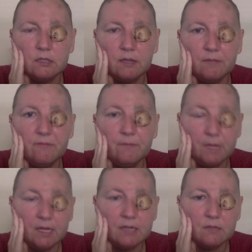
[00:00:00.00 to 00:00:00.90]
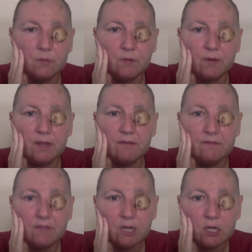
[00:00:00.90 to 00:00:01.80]
I'm getting to the point where I can
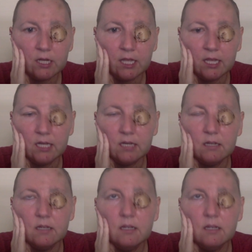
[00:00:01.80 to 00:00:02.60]
feed her again.